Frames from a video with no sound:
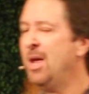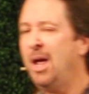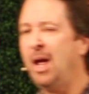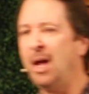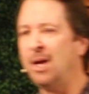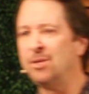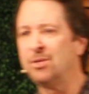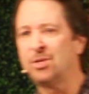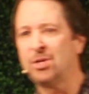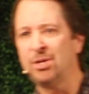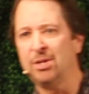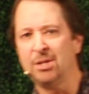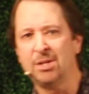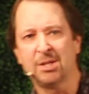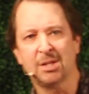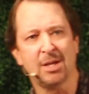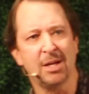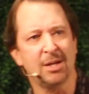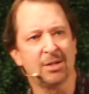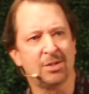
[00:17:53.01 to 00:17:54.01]
and she
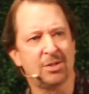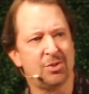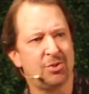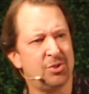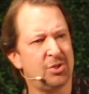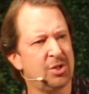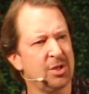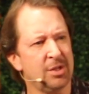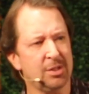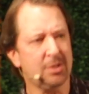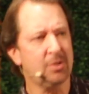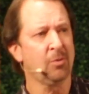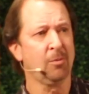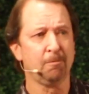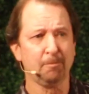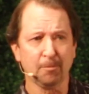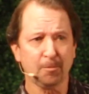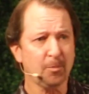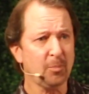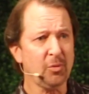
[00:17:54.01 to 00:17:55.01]
says just
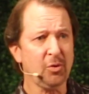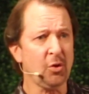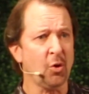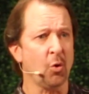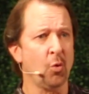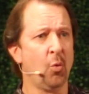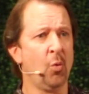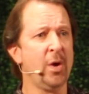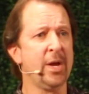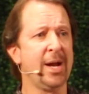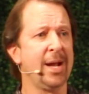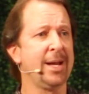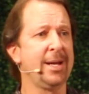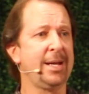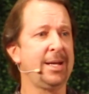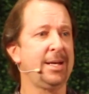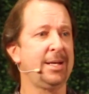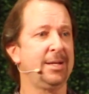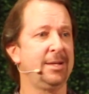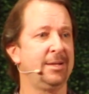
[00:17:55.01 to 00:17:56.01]
what I
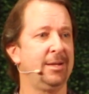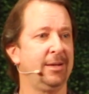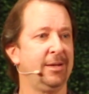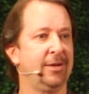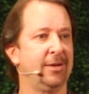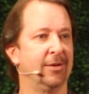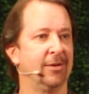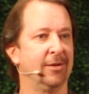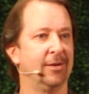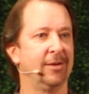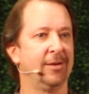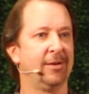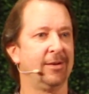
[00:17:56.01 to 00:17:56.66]
needed to hear.